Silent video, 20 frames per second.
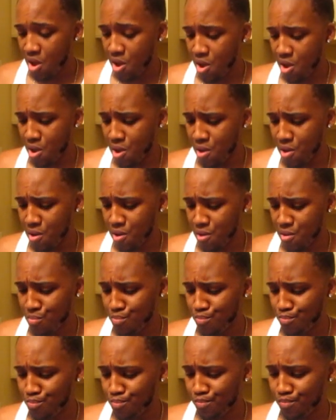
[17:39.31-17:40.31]

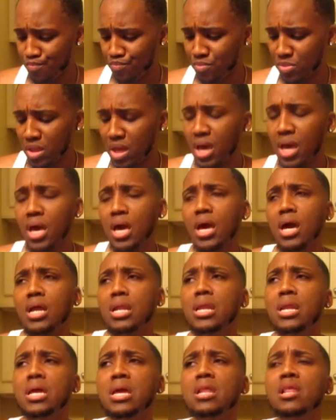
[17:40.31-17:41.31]
Um,
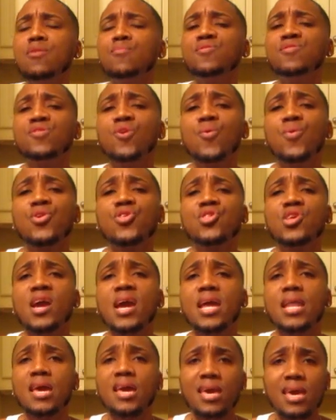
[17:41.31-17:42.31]
Nene was throwing
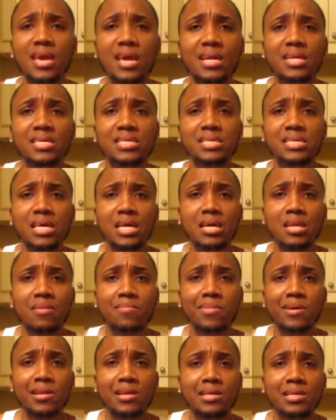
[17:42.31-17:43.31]
shade at Kandi's singing
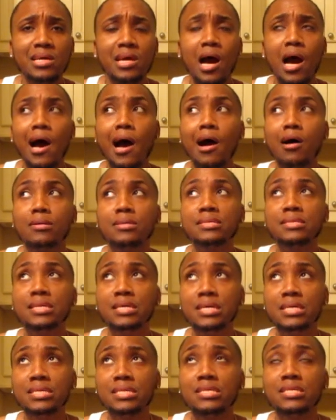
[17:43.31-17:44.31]
ability all
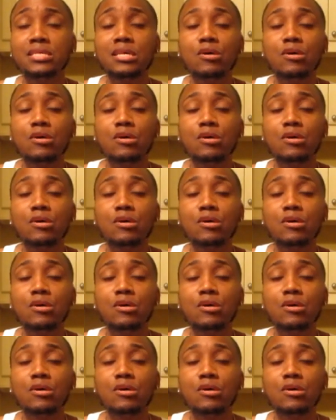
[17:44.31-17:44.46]
season.